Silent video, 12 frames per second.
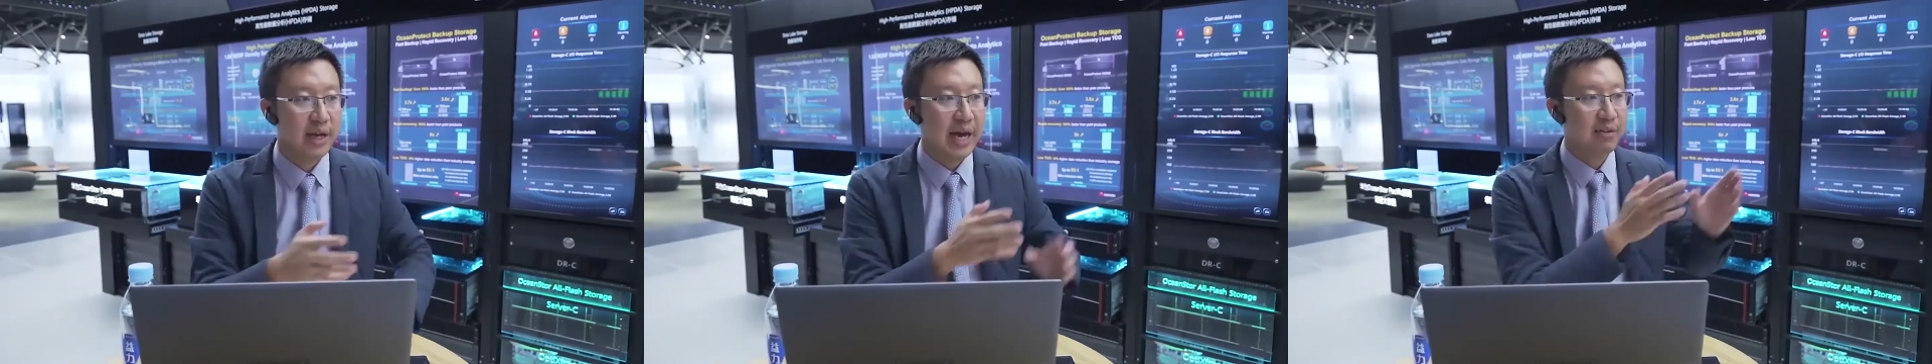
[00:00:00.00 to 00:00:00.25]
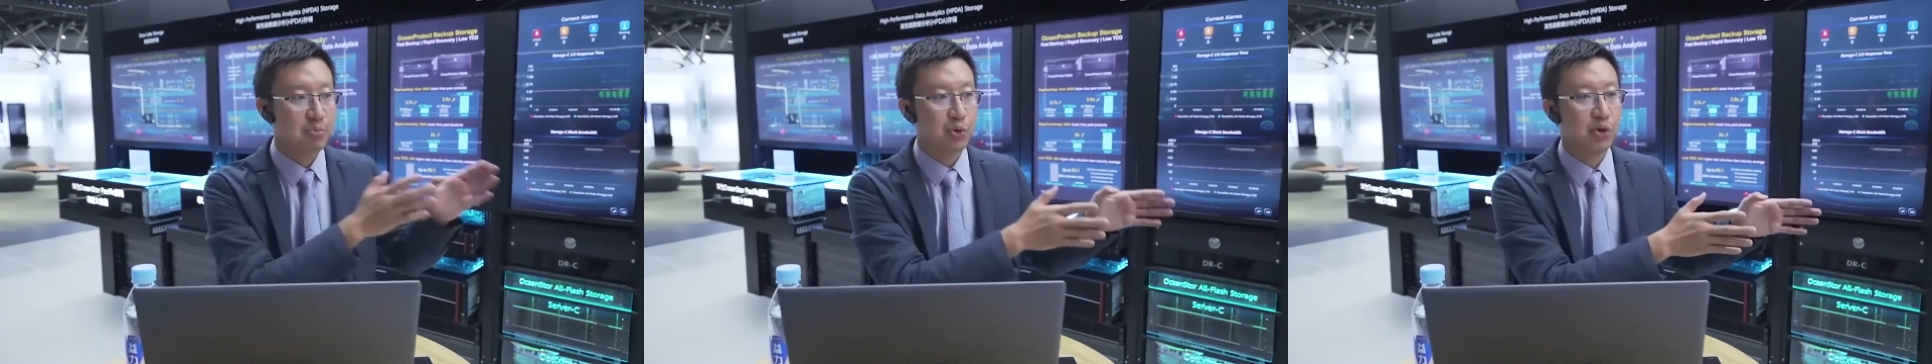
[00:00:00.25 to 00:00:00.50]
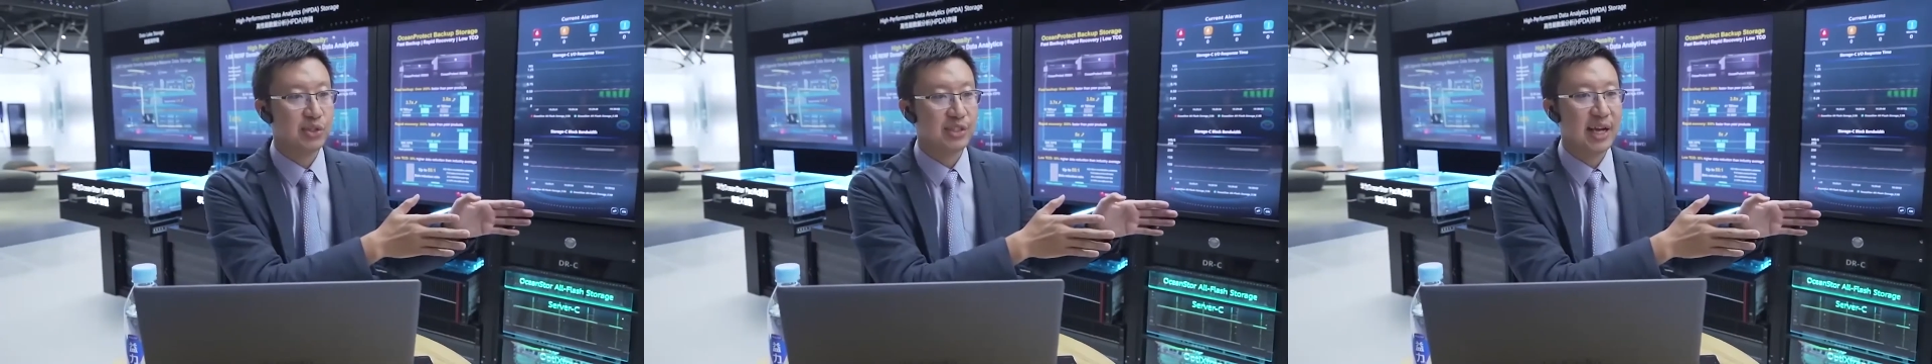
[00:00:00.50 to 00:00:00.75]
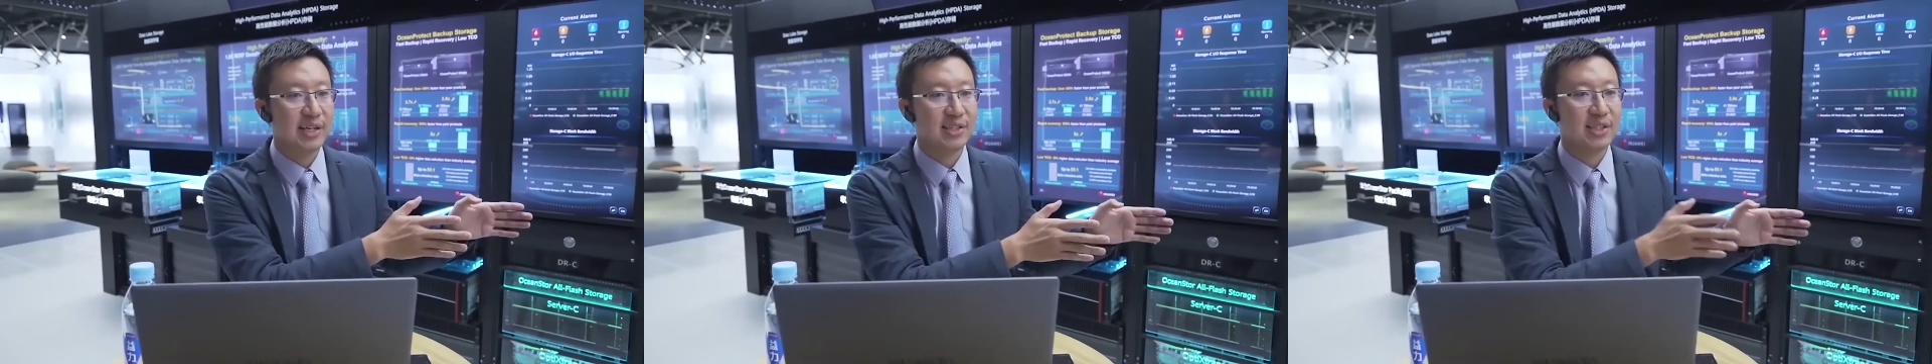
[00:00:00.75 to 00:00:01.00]
Every
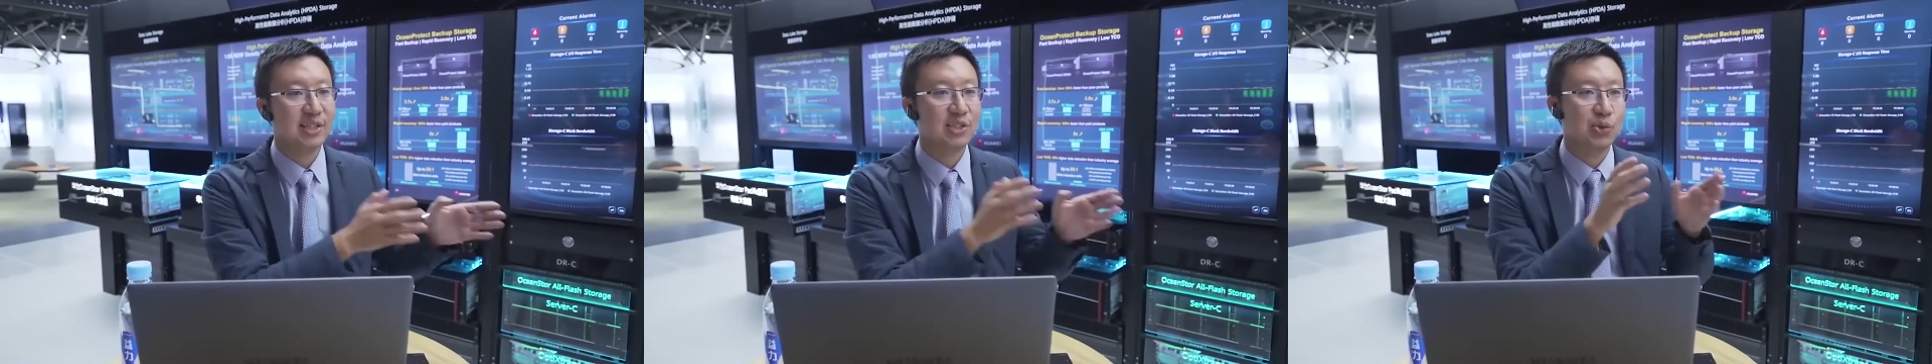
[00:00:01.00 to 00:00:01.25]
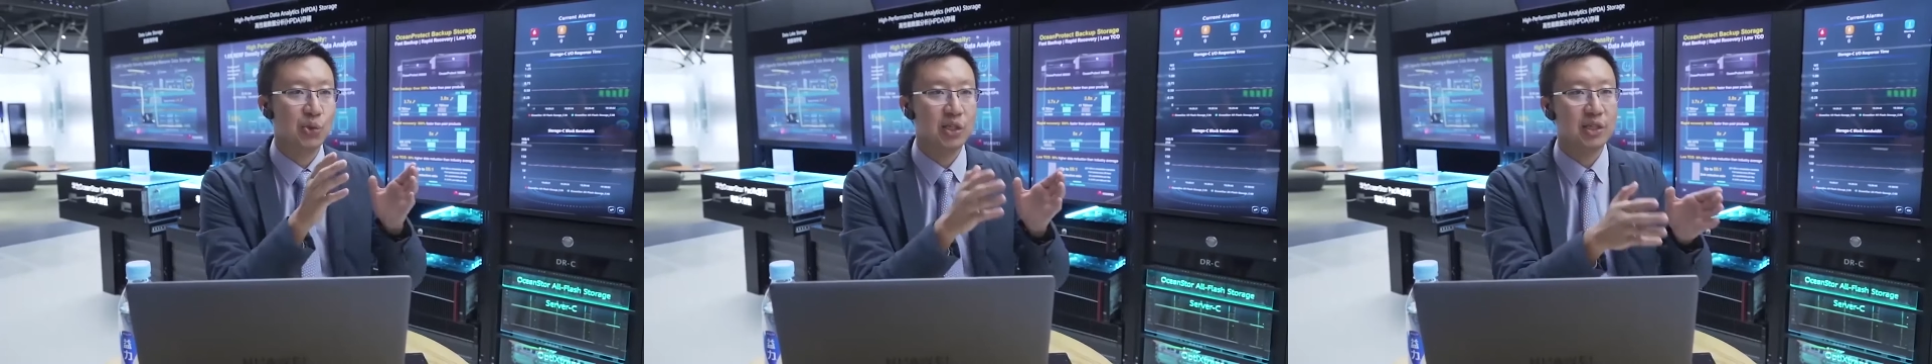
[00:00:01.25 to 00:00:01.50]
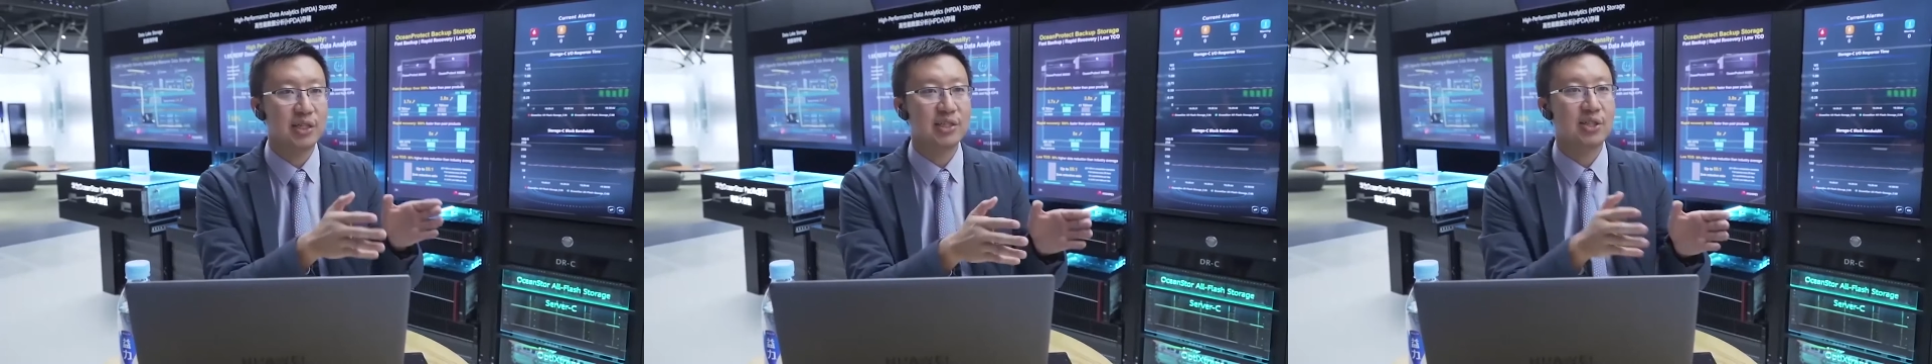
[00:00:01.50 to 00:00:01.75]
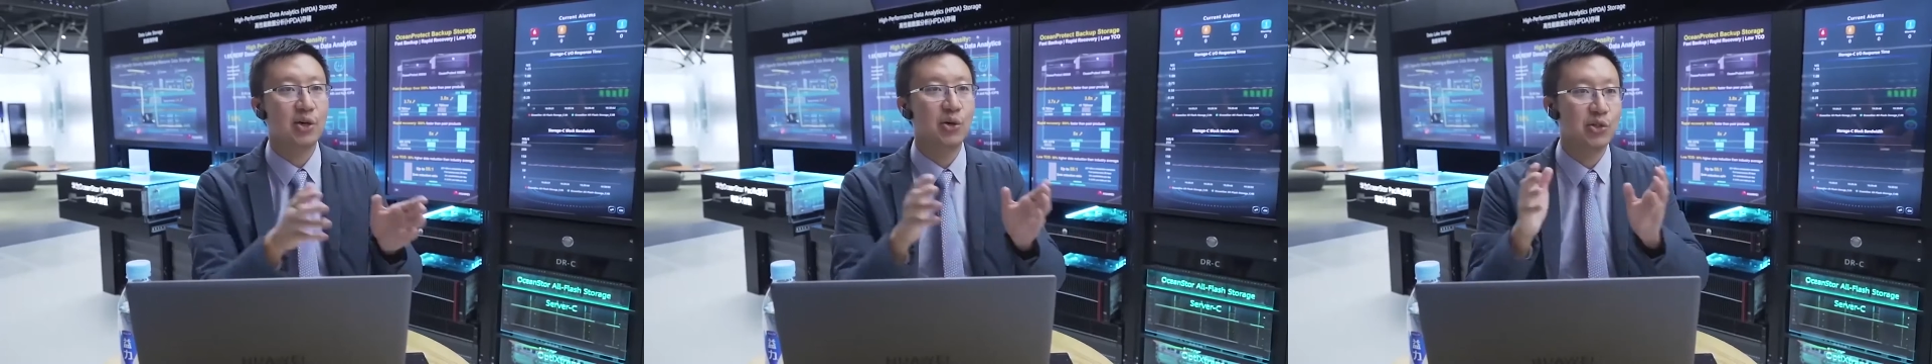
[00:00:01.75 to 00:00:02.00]
process is doing
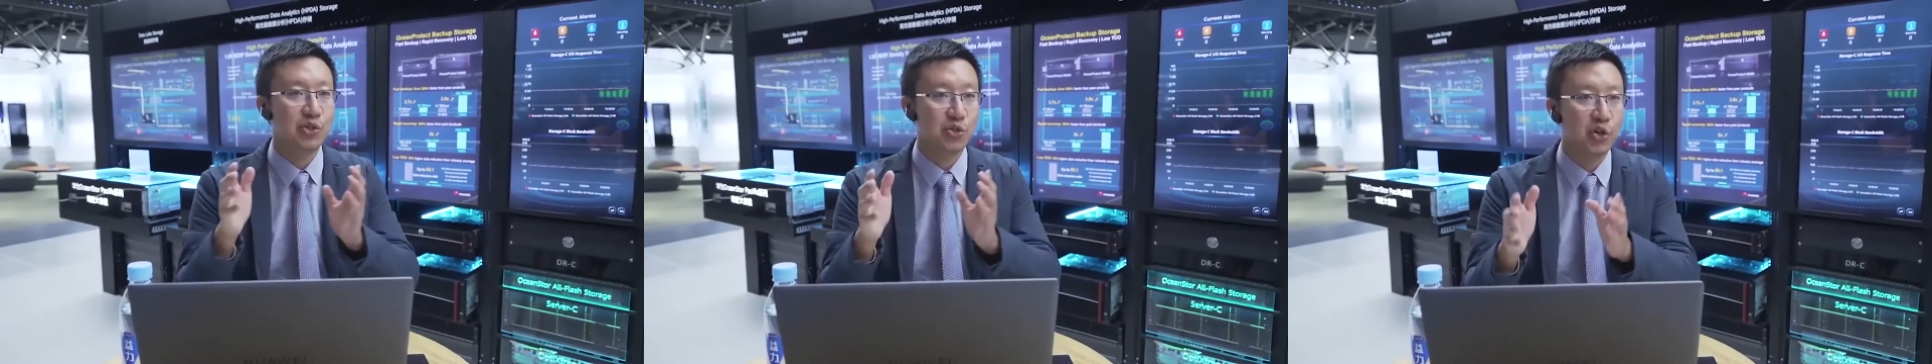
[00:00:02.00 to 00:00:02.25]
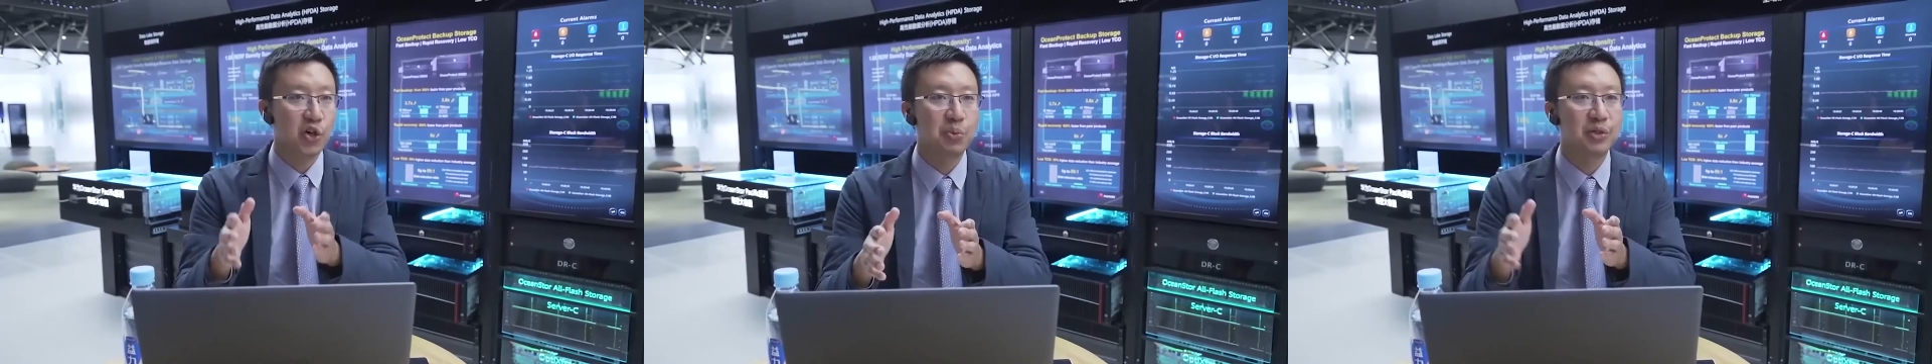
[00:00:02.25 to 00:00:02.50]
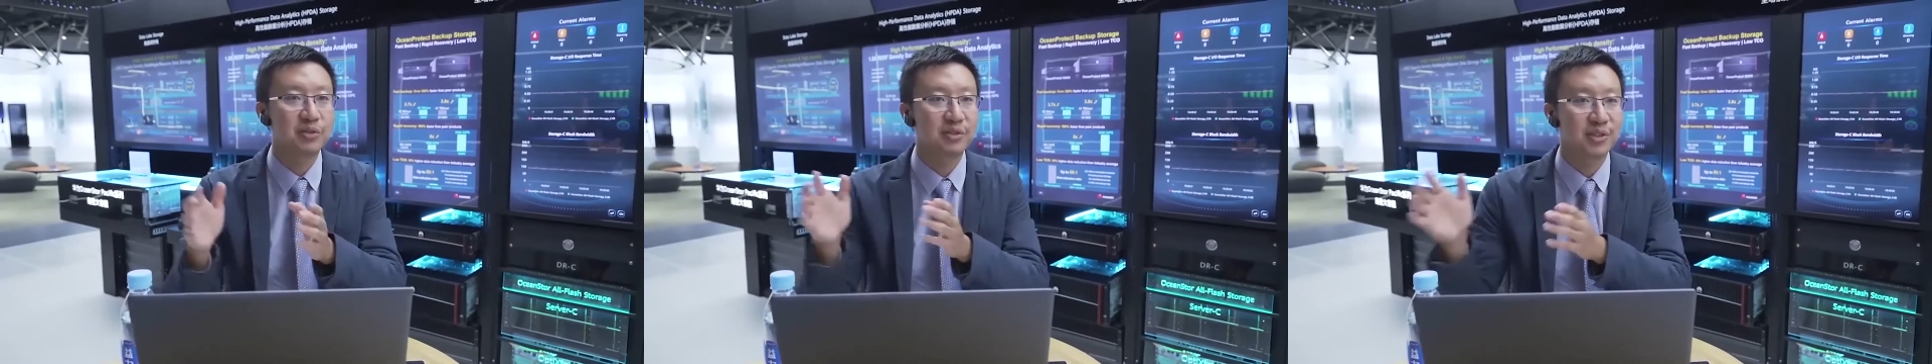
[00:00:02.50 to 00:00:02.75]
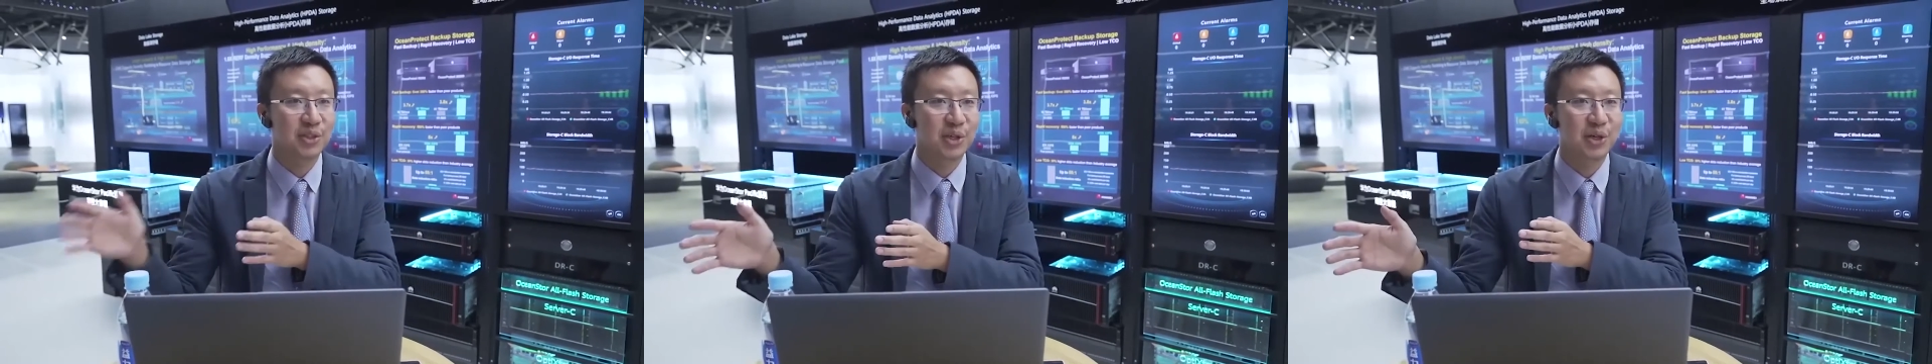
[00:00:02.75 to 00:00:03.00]
its own job,
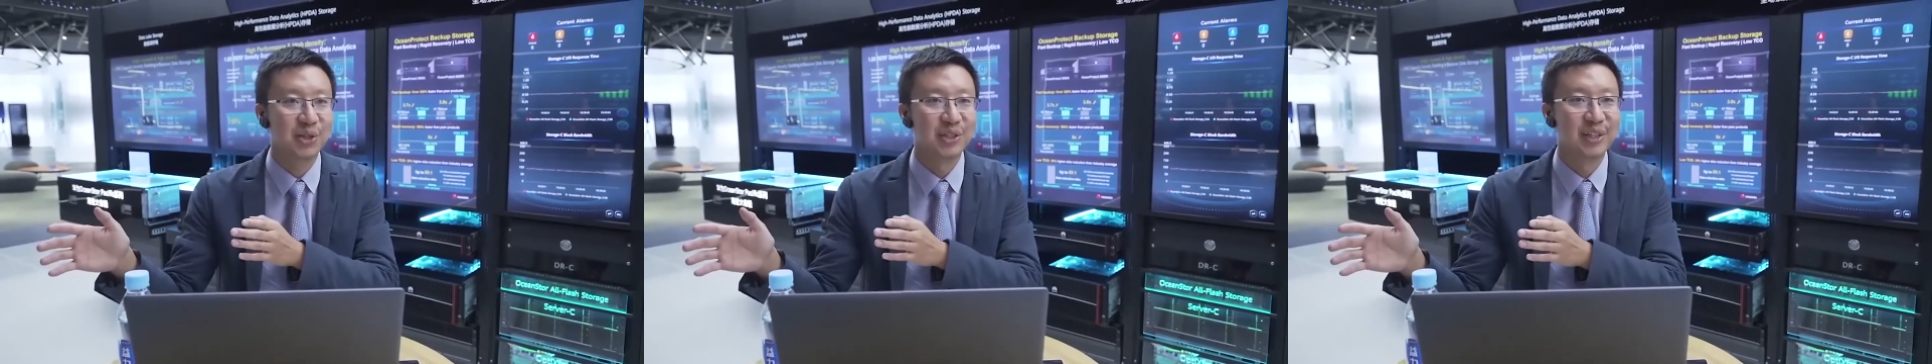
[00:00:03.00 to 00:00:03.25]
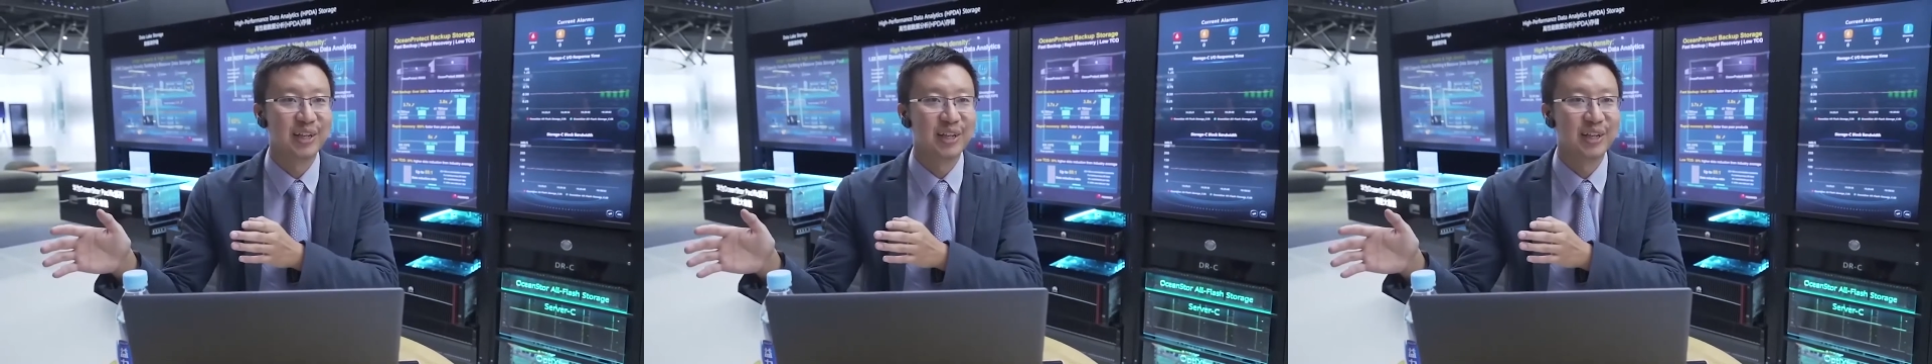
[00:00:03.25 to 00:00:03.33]
you know?